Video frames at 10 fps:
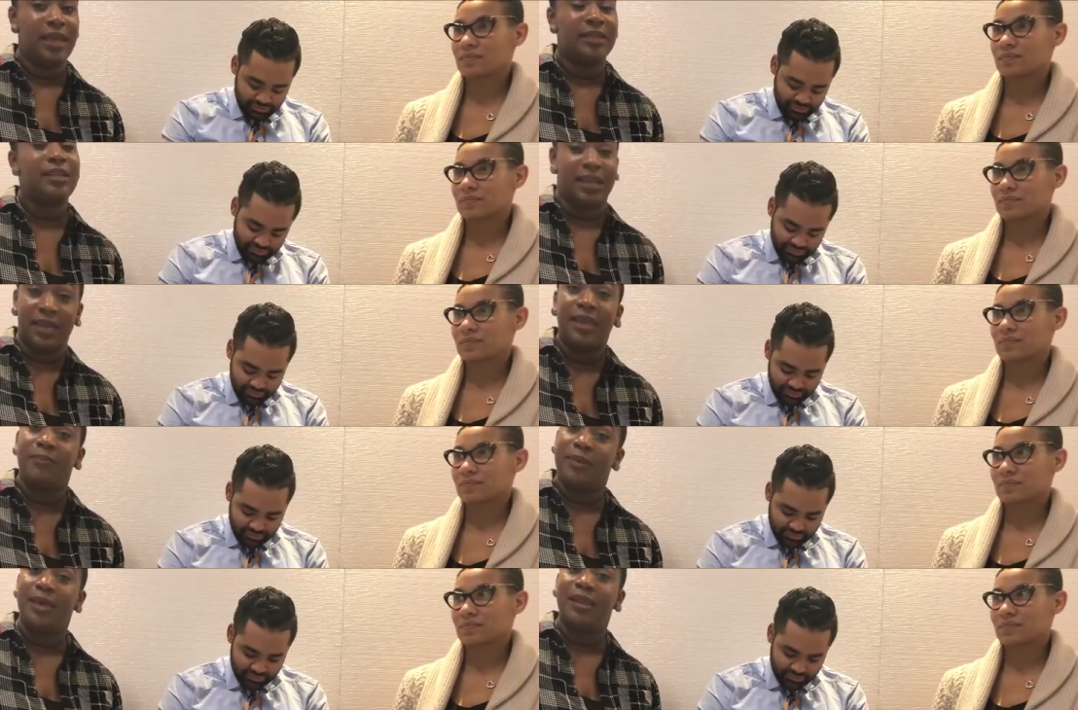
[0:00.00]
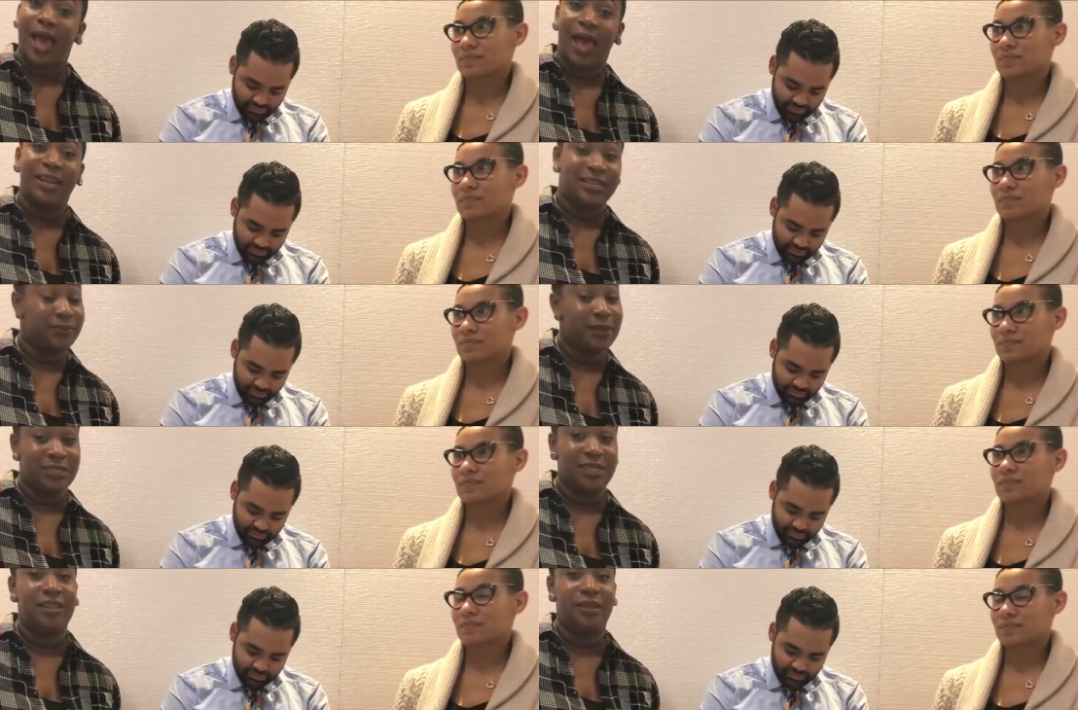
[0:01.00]
Speaker 1: it, it can be a lot,
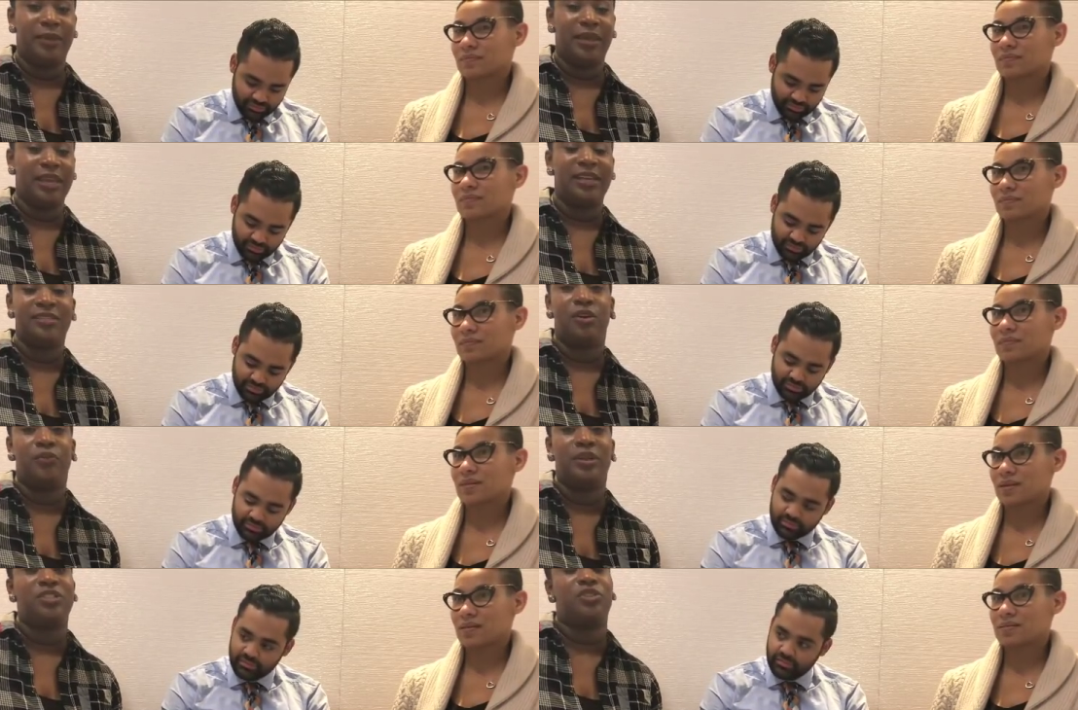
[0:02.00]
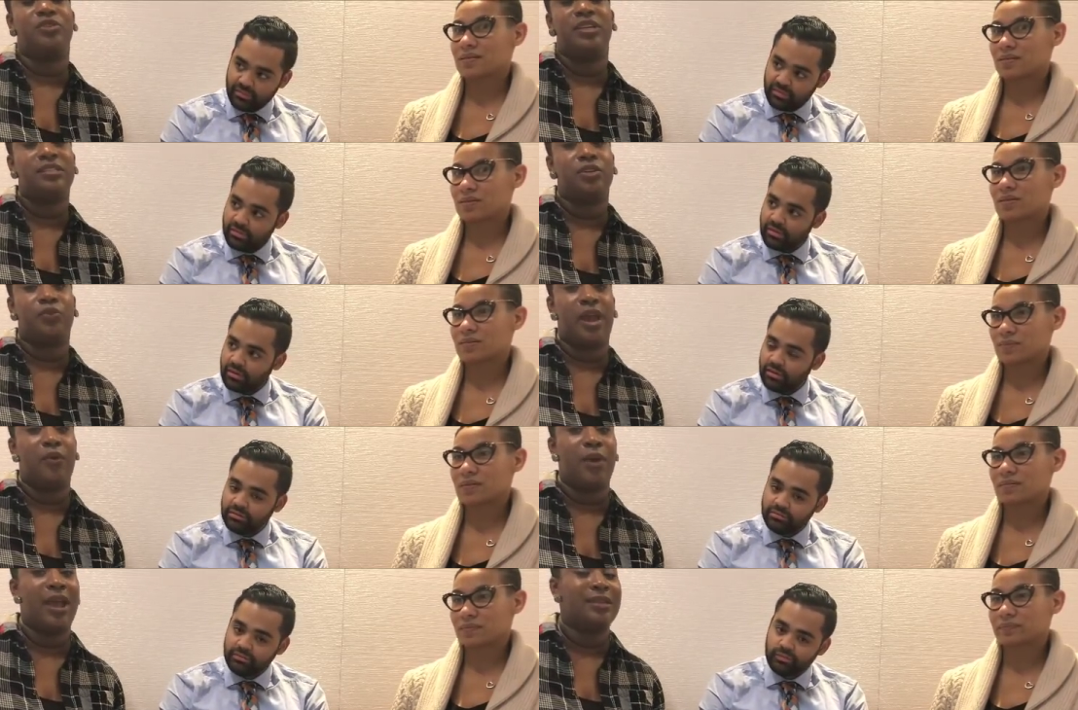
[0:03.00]
especially in the beginning. So regional yeah, is a
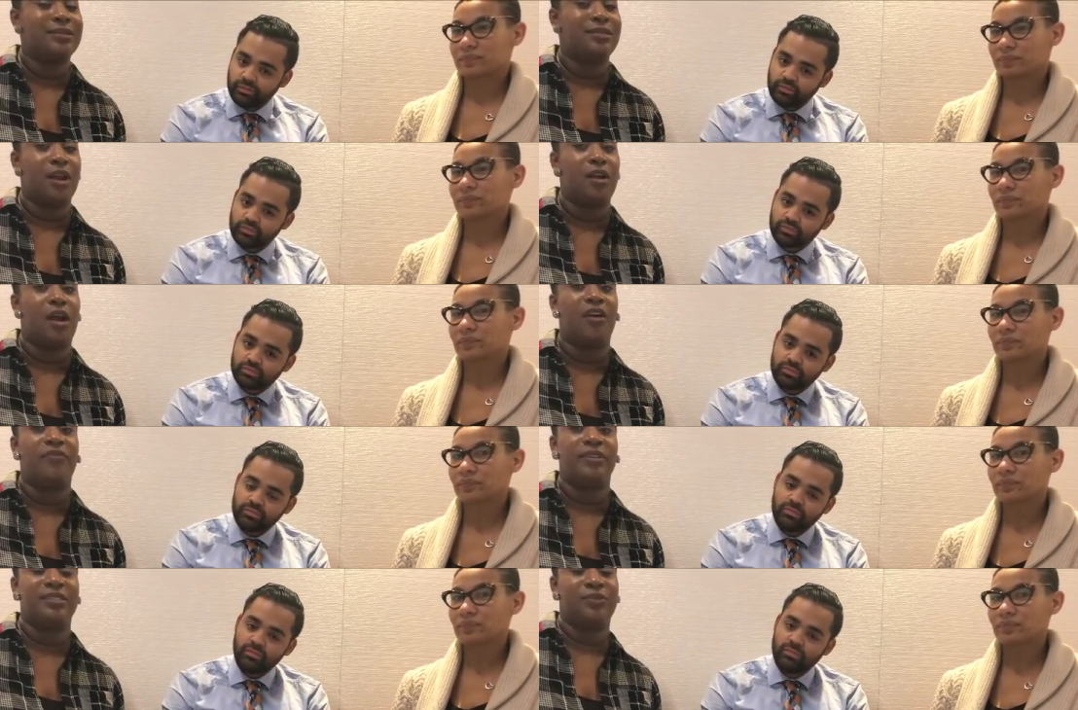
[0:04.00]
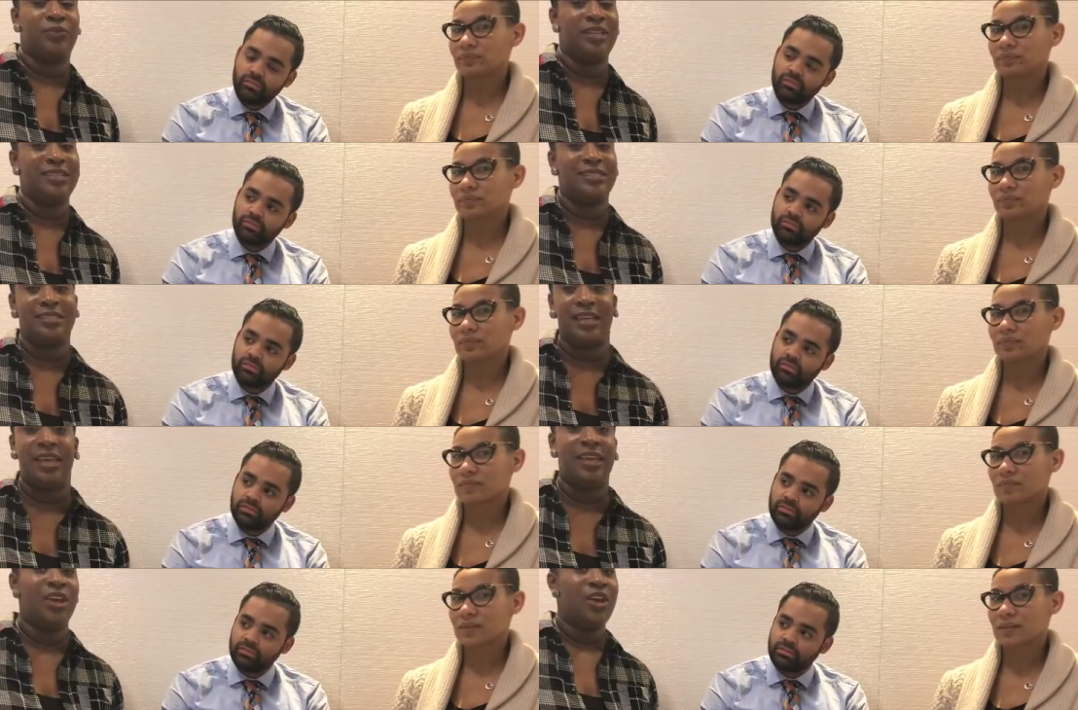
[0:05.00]
great way to start off and to really
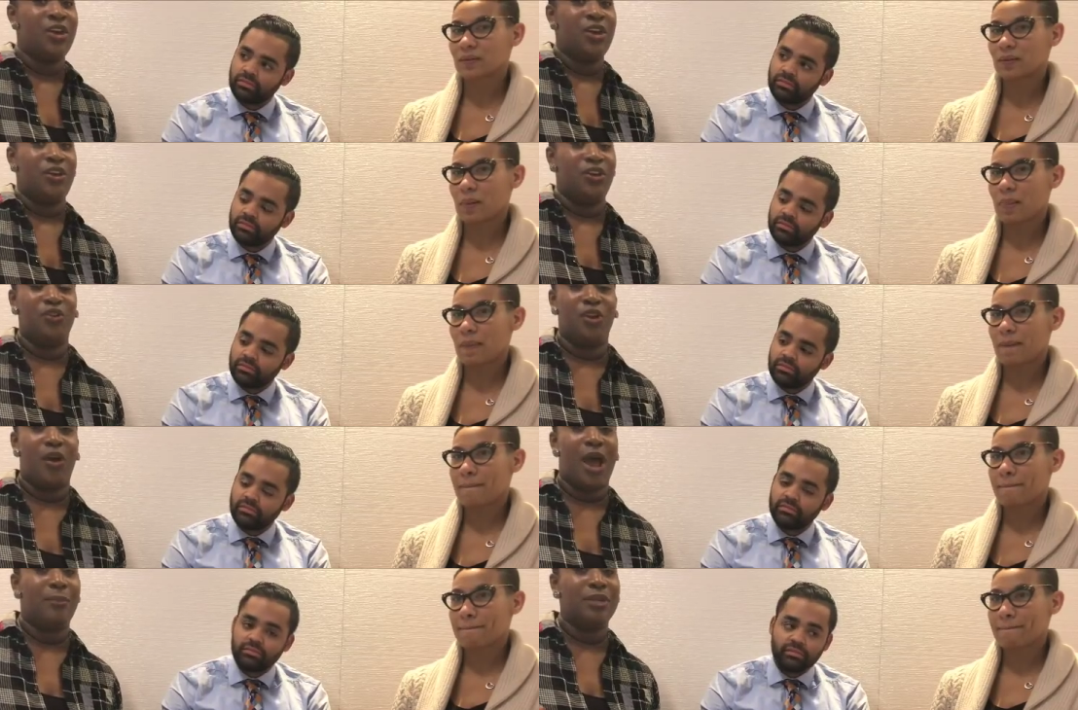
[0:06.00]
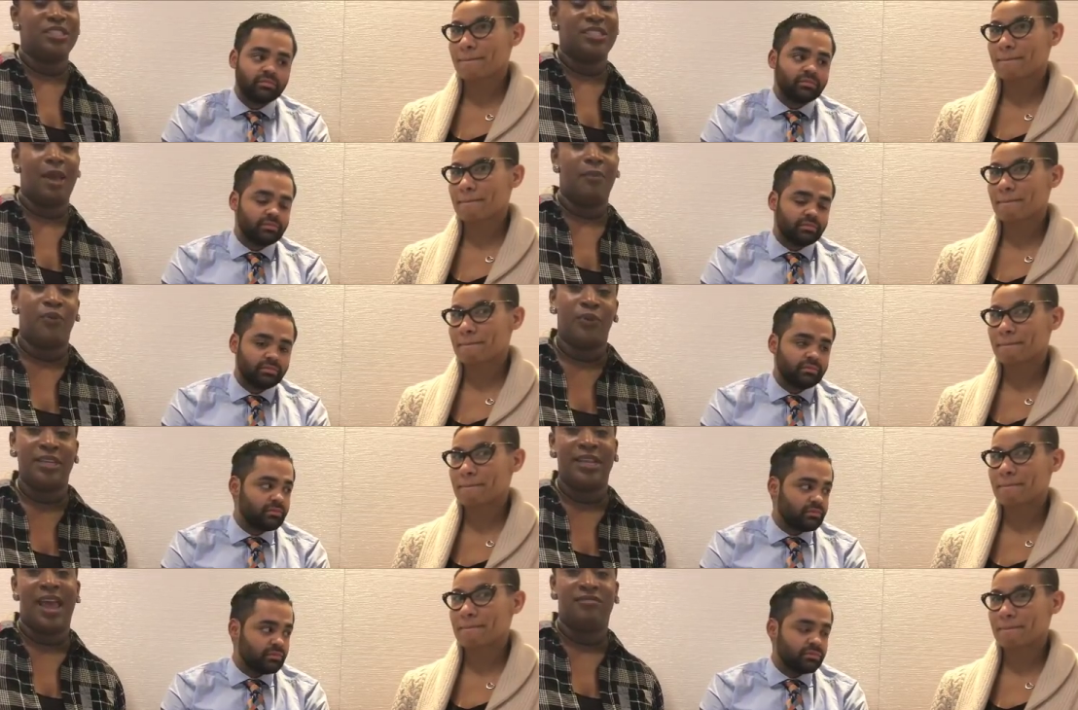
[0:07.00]
see you know, how much time you
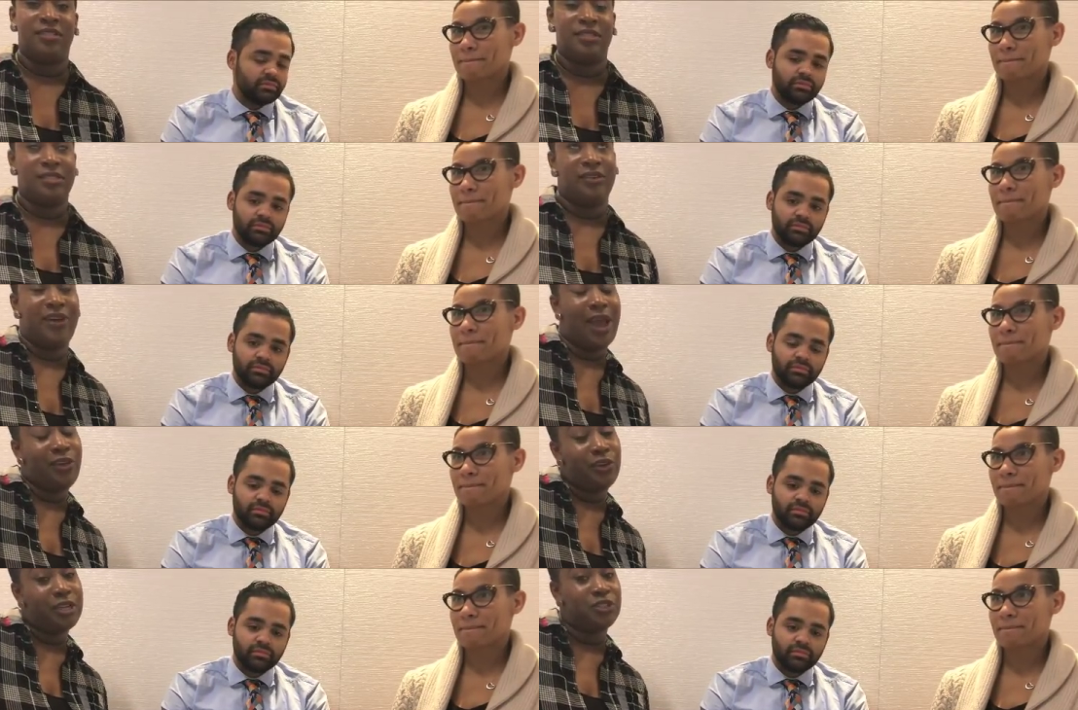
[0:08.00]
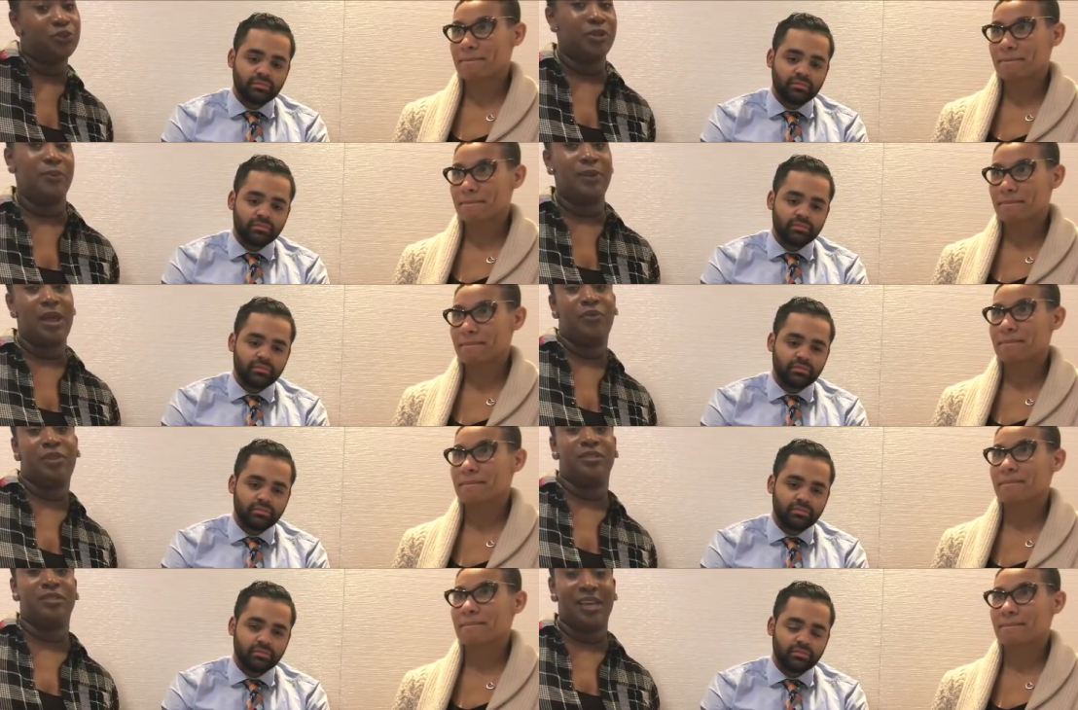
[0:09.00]
really have to yourself, how you can truly play
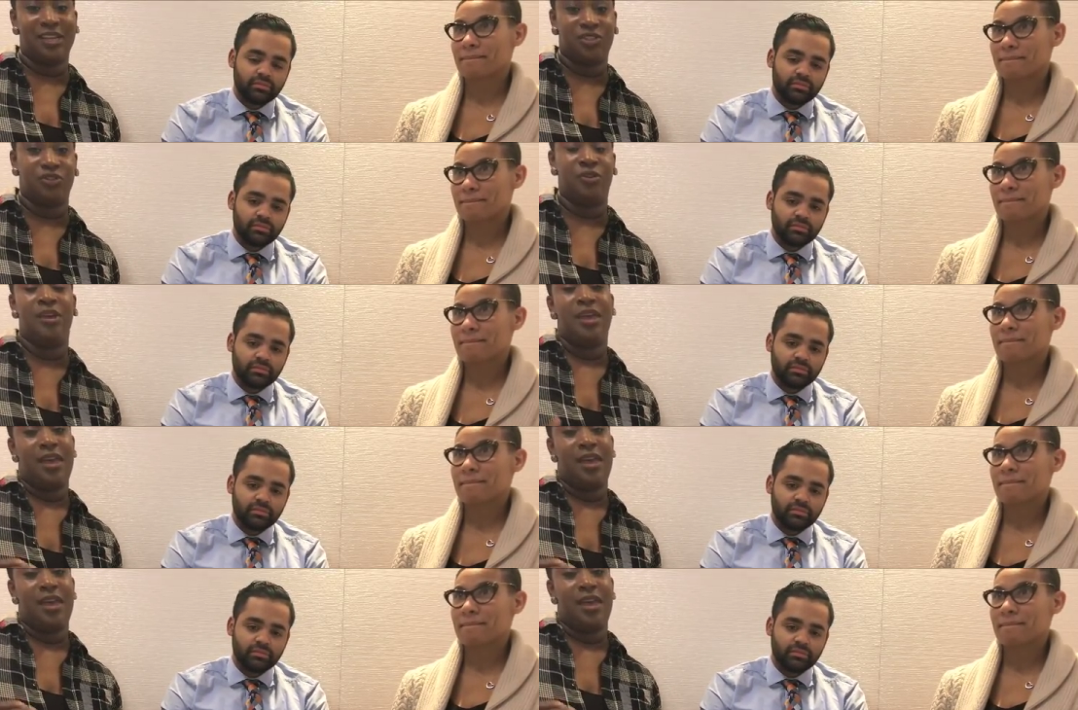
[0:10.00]
with your schedule